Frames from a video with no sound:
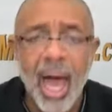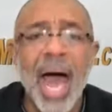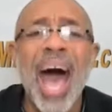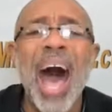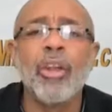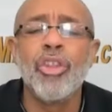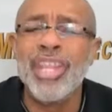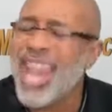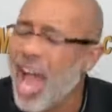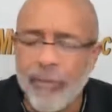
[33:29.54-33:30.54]
I'll
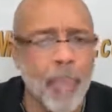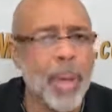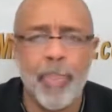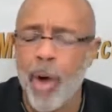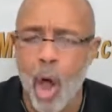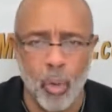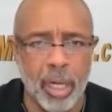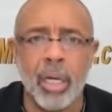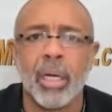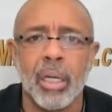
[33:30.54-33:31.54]
never be
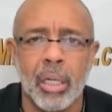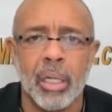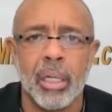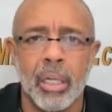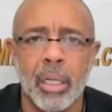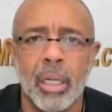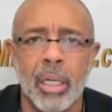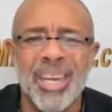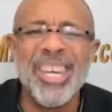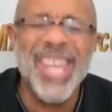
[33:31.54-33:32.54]
broke.
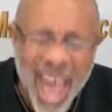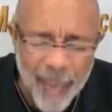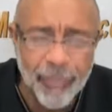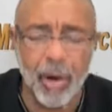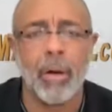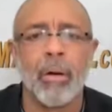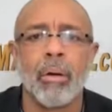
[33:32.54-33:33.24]
Never.